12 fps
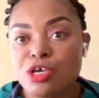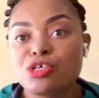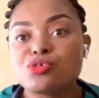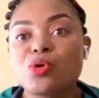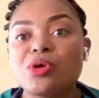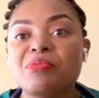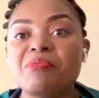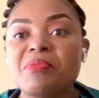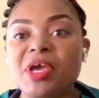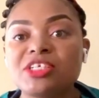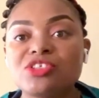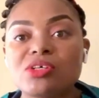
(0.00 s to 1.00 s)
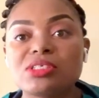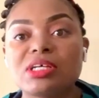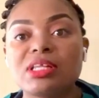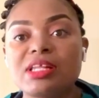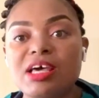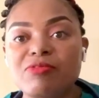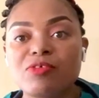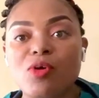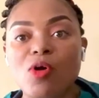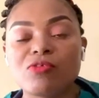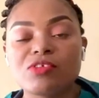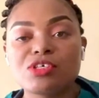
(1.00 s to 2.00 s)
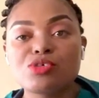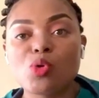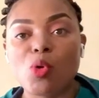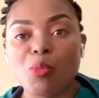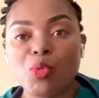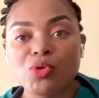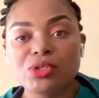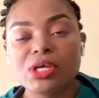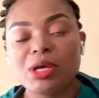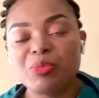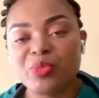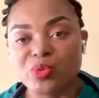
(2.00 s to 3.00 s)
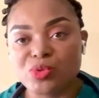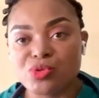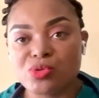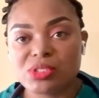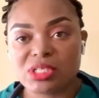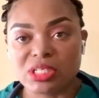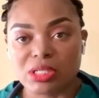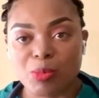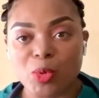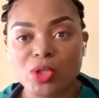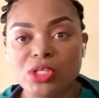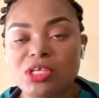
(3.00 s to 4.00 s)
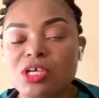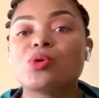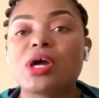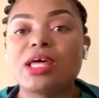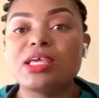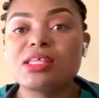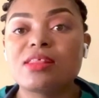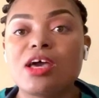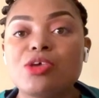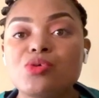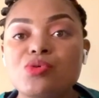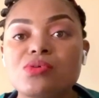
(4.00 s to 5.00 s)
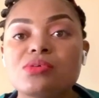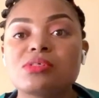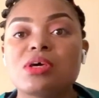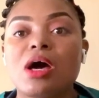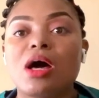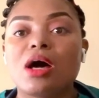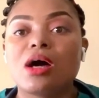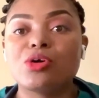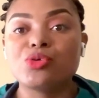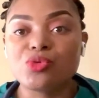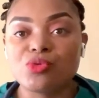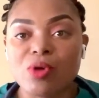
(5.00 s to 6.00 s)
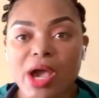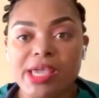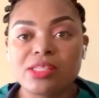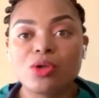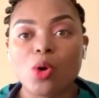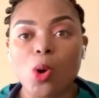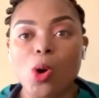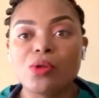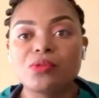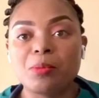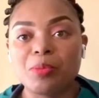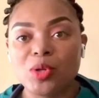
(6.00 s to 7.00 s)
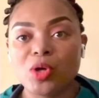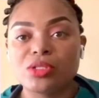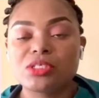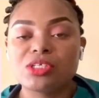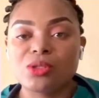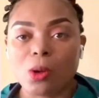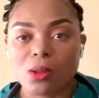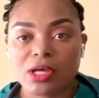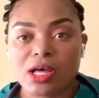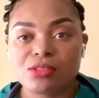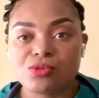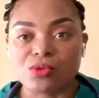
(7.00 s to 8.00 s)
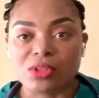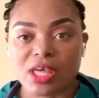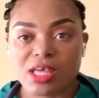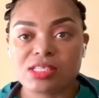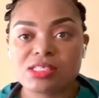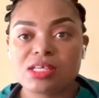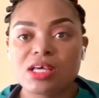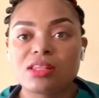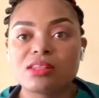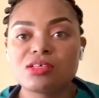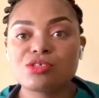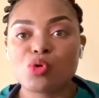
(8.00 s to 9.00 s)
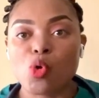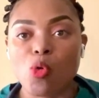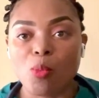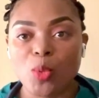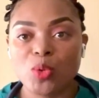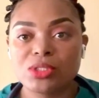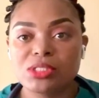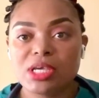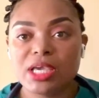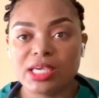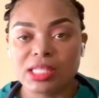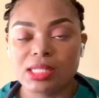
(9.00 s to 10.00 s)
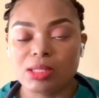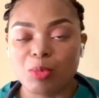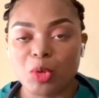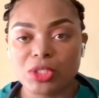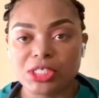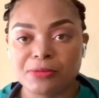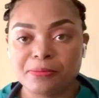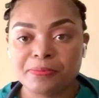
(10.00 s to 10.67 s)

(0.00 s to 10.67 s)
So it measures the level of this hormone produced in the body. You can either use a urine or the blood in order to test this hormone in the body.